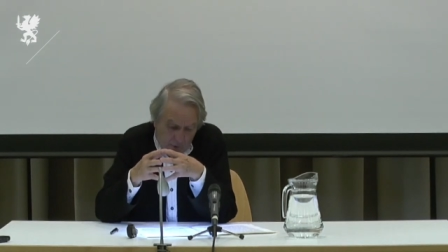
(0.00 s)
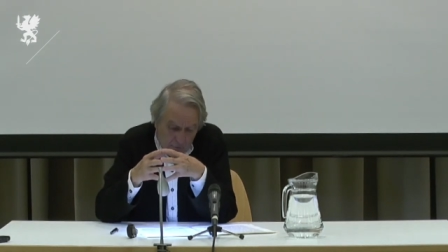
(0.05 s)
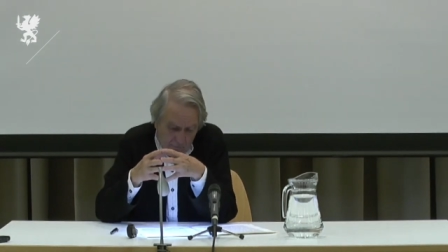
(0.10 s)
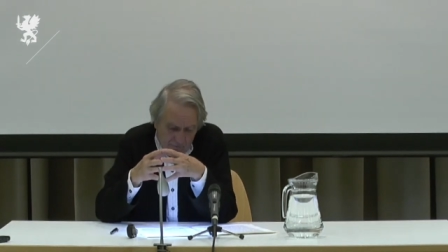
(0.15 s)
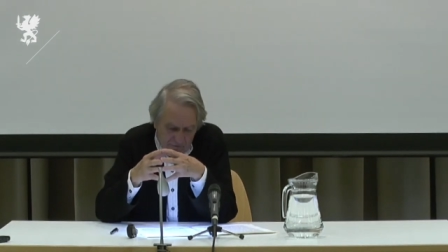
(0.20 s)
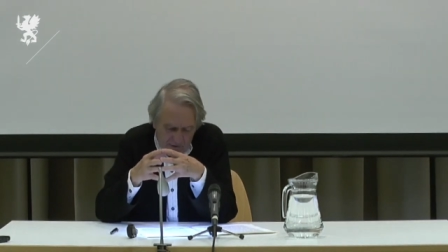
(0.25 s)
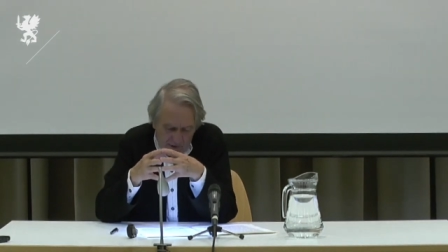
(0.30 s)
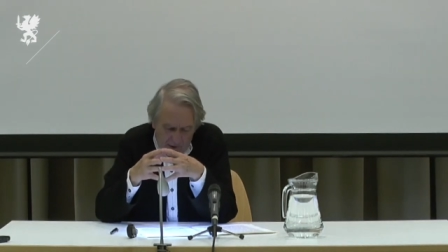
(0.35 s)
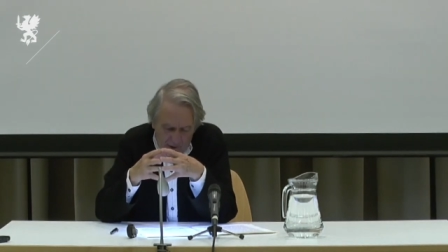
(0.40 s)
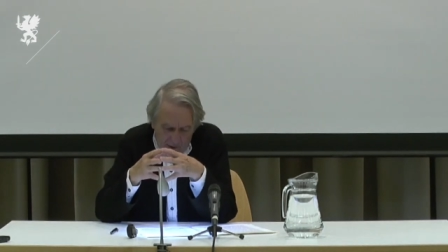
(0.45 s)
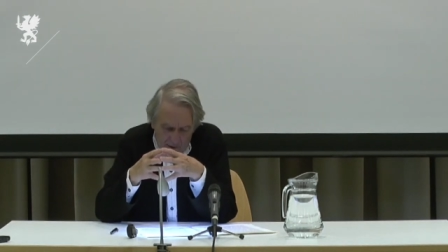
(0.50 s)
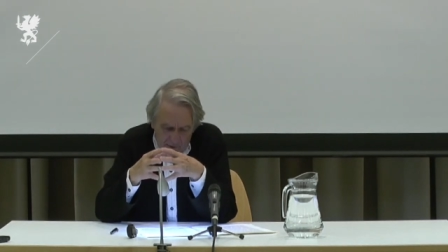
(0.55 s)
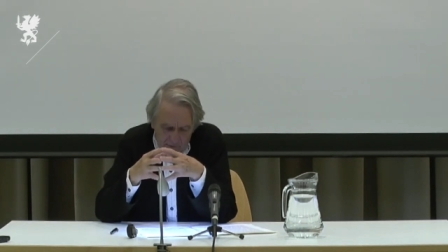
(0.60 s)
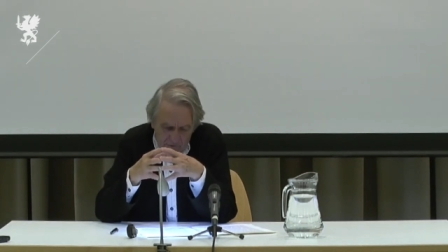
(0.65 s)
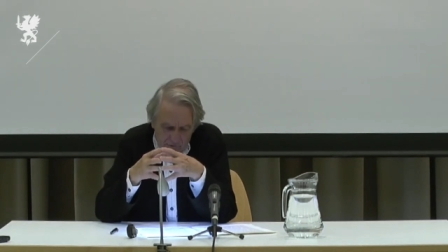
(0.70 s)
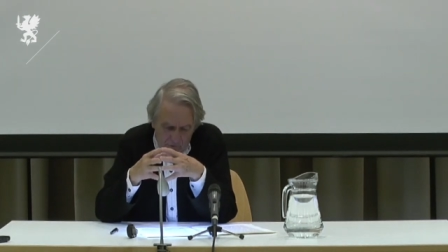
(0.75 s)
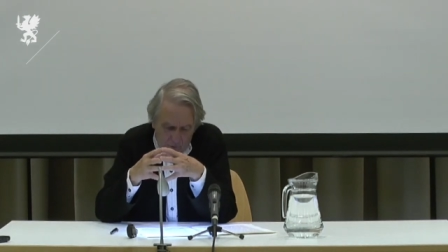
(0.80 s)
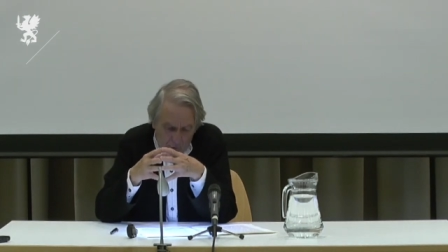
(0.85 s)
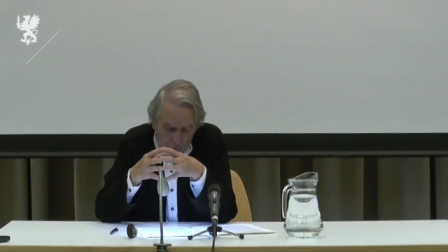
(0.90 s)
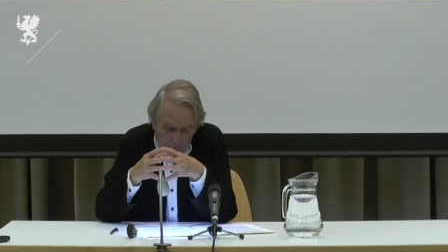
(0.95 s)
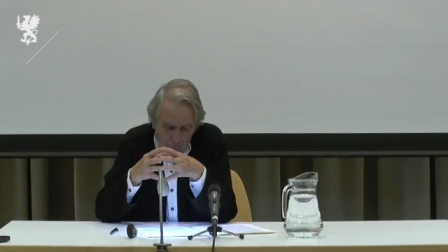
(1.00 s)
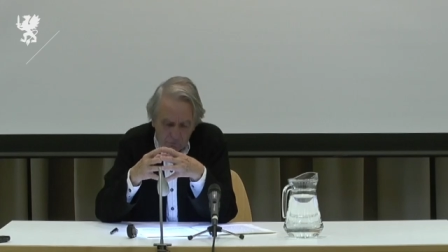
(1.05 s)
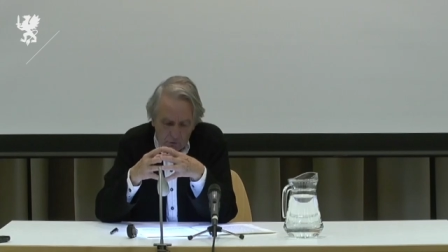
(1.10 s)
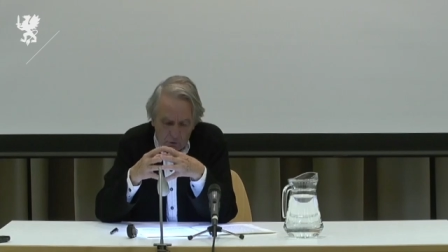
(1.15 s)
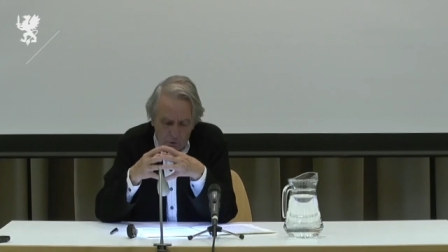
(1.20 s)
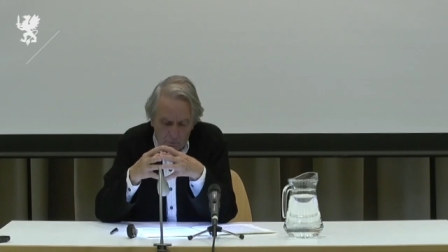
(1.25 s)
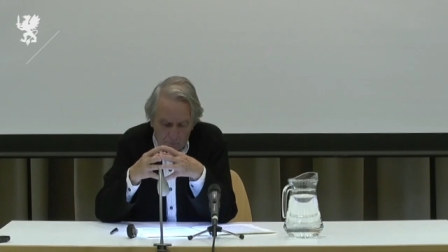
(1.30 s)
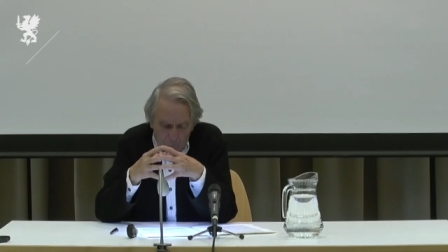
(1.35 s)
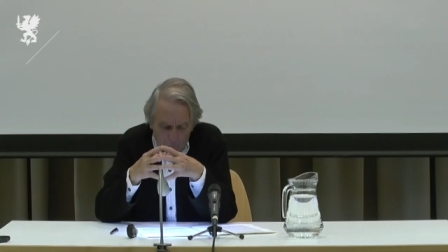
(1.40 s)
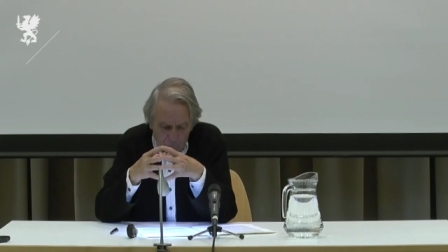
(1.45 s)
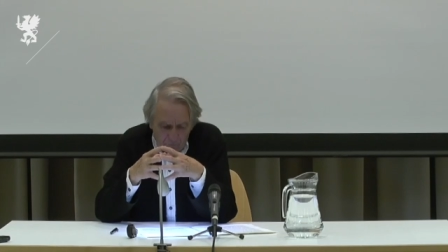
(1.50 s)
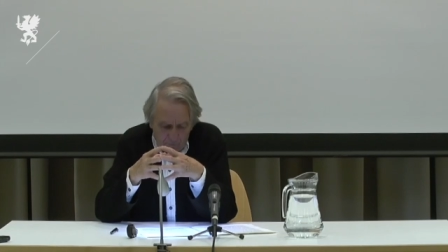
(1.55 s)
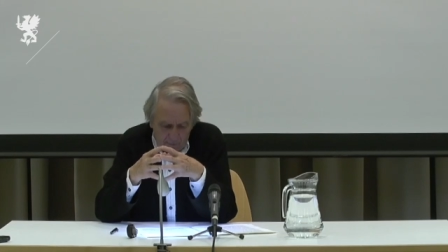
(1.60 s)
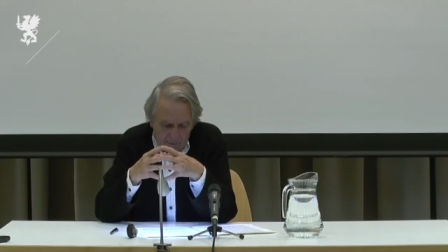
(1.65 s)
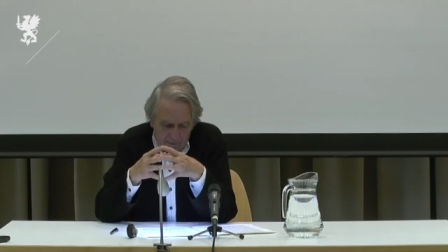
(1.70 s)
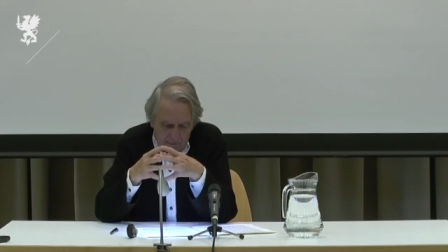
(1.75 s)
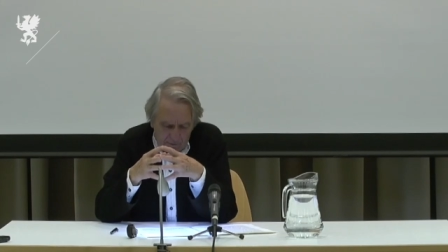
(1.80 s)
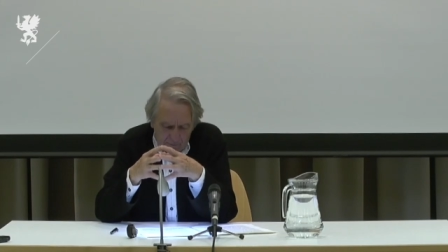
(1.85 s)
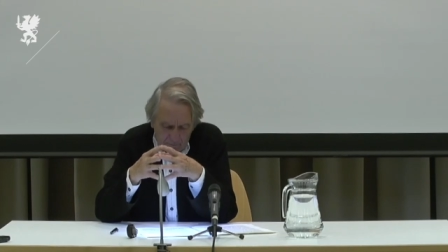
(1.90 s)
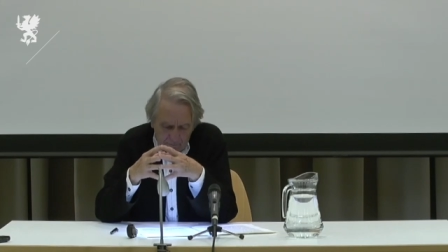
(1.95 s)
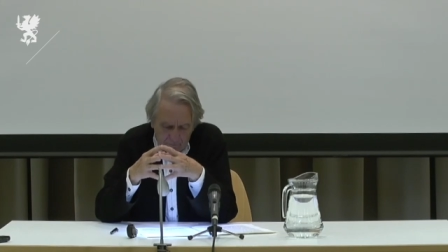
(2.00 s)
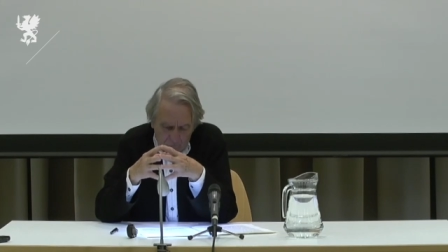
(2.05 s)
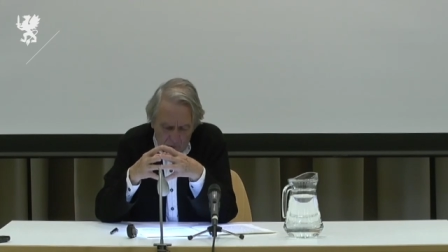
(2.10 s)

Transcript: of the art of movement